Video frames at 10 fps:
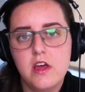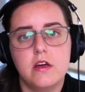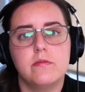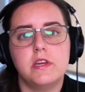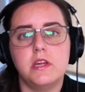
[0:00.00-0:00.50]

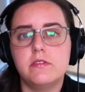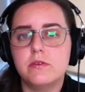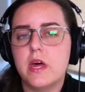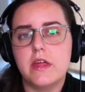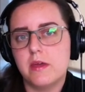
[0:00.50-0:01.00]
And when you
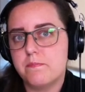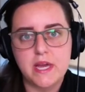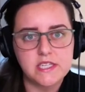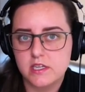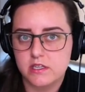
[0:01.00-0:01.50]
do that, they
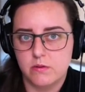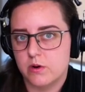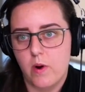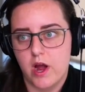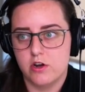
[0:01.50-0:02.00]
basically
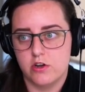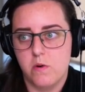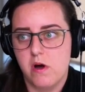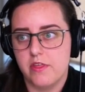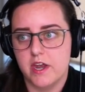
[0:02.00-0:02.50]
require
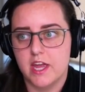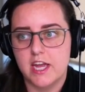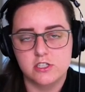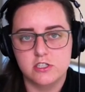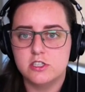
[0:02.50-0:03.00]
no
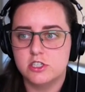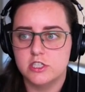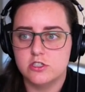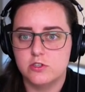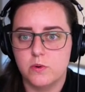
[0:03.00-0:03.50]
authentication to
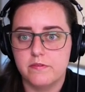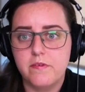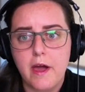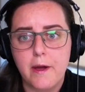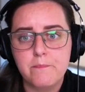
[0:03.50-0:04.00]
change
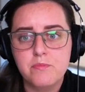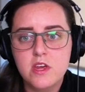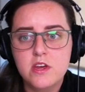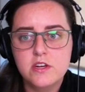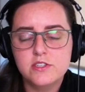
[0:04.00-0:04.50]
2FA.
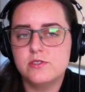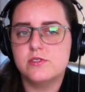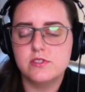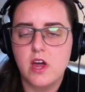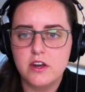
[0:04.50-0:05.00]
So this
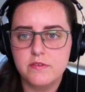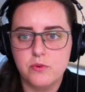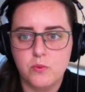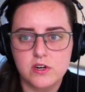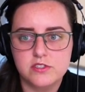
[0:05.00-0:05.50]
is kind of
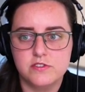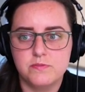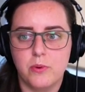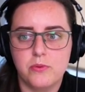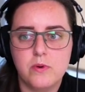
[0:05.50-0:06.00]
the worst of
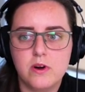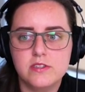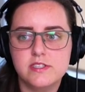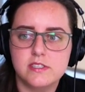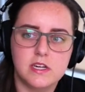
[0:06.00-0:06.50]
both
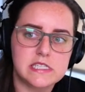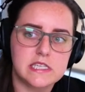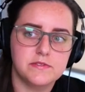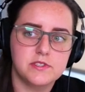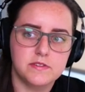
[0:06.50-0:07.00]
worlds. It's not
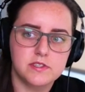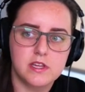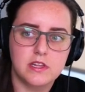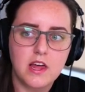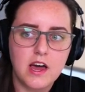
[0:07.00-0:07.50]
self-service
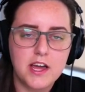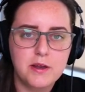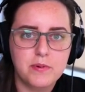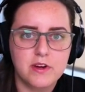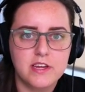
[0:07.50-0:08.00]

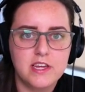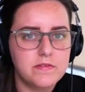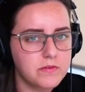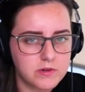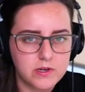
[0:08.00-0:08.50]
online, but
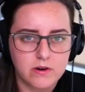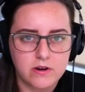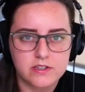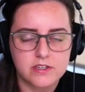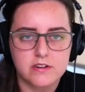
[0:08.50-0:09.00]
even when you
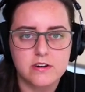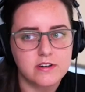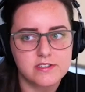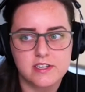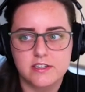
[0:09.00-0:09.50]
call into their
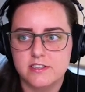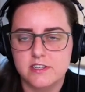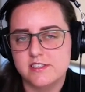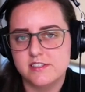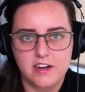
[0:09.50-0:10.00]
call center,
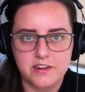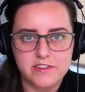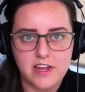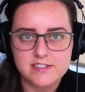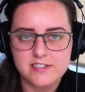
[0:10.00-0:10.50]
it's not
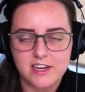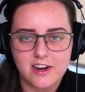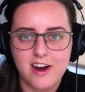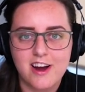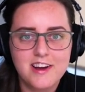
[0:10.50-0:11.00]
even that
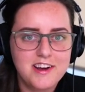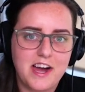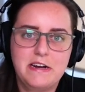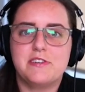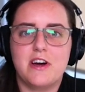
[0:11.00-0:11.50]
secure.
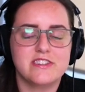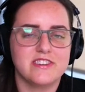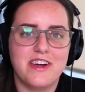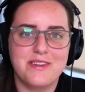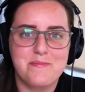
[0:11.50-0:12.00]
I've talked a
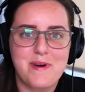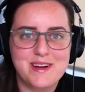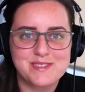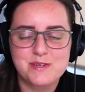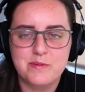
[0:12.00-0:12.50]
lot in the
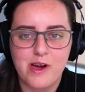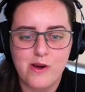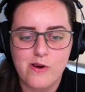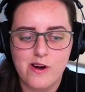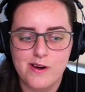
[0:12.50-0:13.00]
past
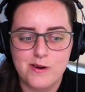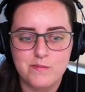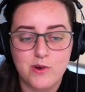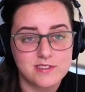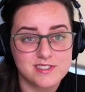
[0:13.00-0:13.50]

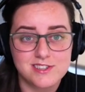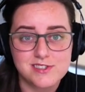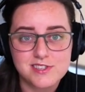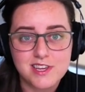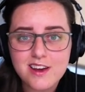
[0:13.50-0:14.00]
about call
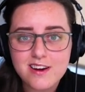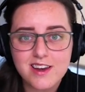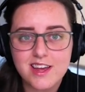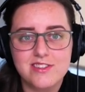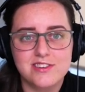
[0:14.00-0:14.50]
center
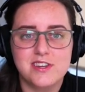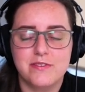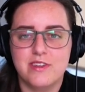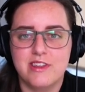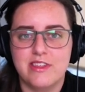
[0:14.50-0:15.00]
security, and there's
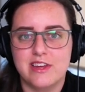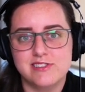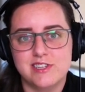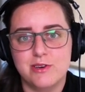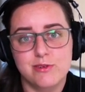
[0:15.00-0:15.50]
definitely
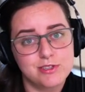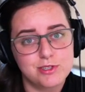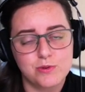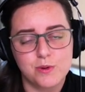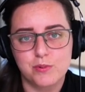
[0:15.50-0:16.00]
things that you can
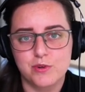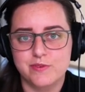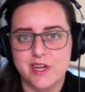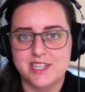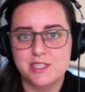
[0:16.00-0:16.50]
do to improve
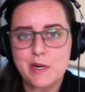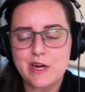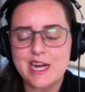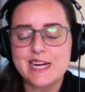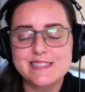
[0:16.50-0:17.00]
that
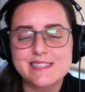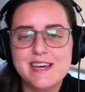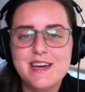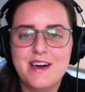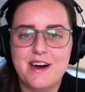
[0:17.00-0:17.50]
experience.
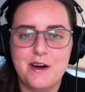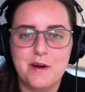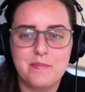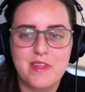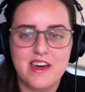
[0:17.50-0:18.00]

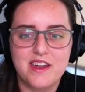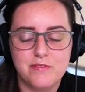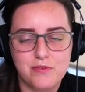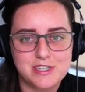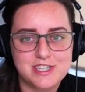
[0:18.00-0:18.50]
And
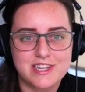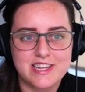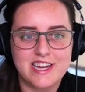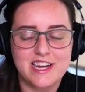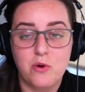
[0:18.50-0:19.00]

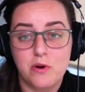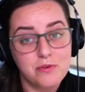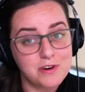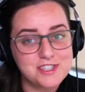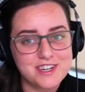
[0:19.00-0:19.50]
unfortunately, or
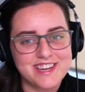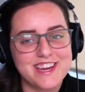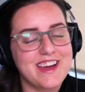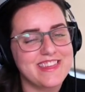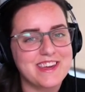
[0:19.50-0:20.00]

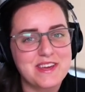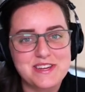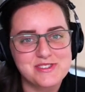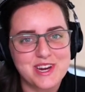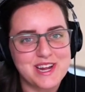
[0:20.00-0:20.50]
fortunately, I think
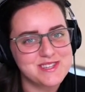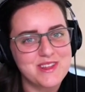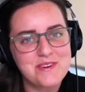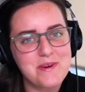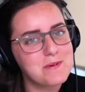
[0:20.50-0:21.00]
E-Trade has a
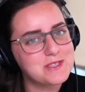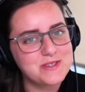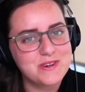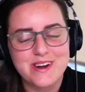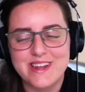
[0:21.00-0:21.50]
lot of
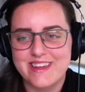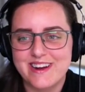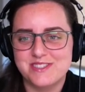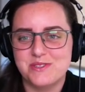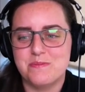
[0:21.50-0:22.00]
opportunity
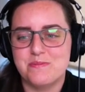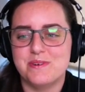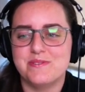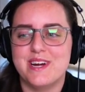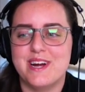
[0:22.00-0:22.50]
there to
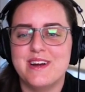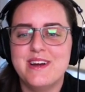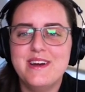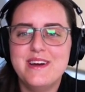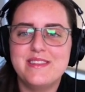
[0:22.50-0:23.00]
improve their
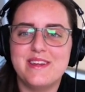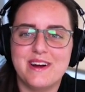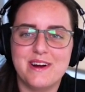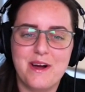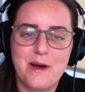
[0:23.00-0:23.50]

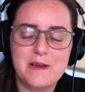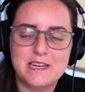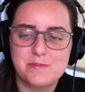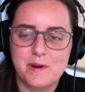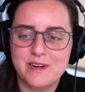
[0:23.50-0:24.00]

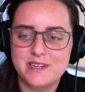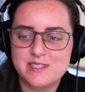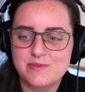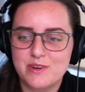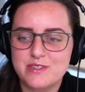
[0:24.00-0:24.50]

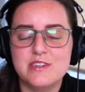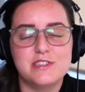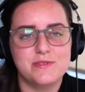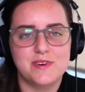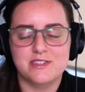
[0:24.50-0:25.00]
experience for the
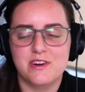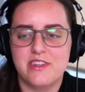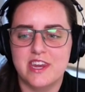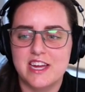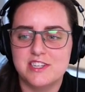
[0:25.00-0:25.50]
two-factor
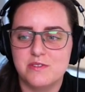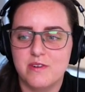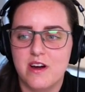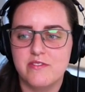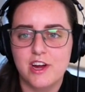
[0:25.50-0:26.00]
authentication
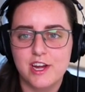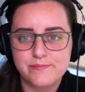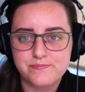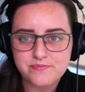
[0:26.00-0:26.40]
recovery.